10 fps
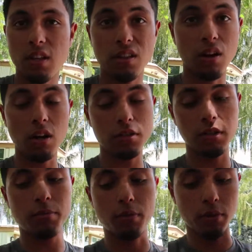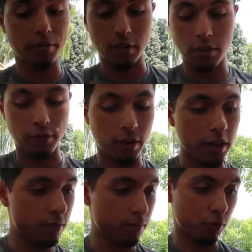The car is still perfectly
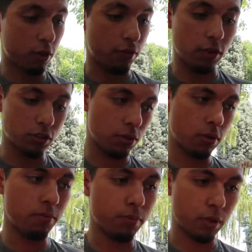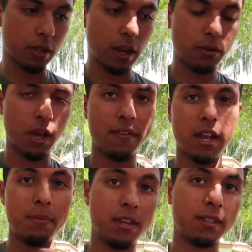fine, fully functional, but I do have an
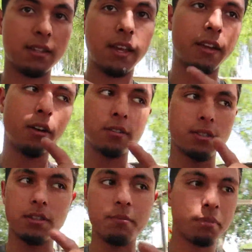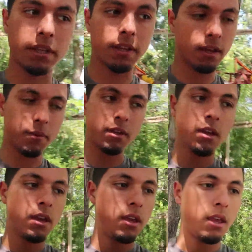ABS light constantly blinking at me,
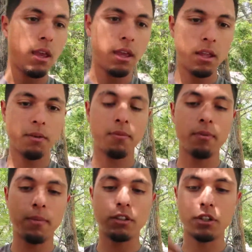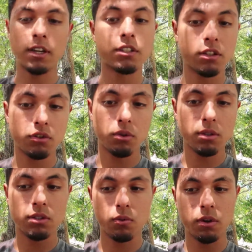and my traction control
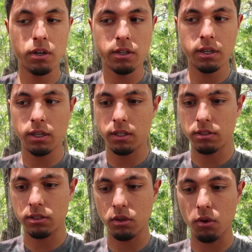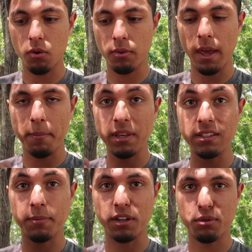doesn't work, so that
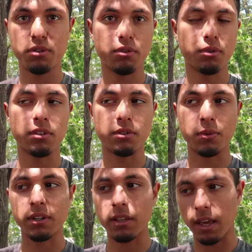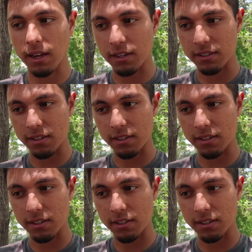means my cruise control doesn't work, and that kind of